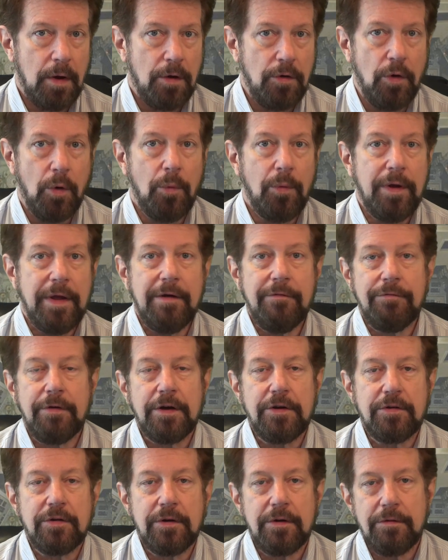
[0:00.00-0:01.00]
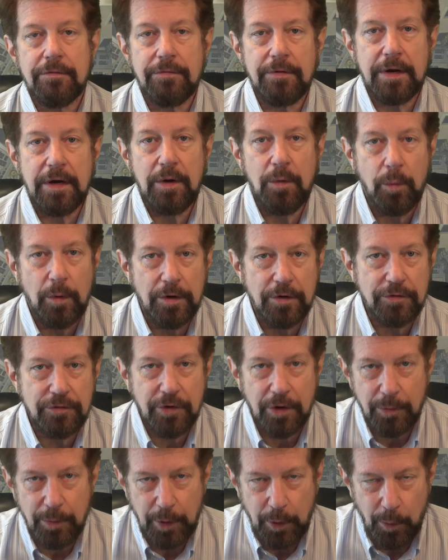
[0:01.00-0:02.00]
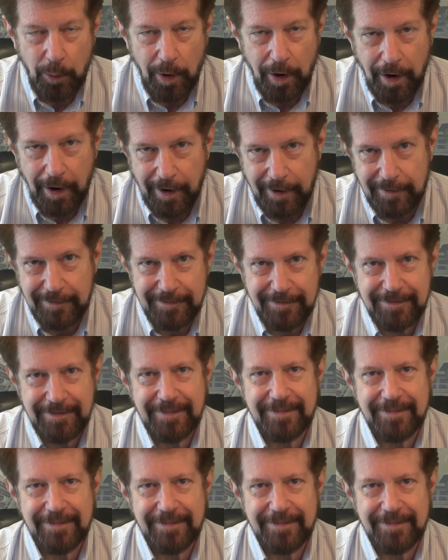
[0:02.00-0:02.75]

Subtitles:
No reinvention of any wheels are required.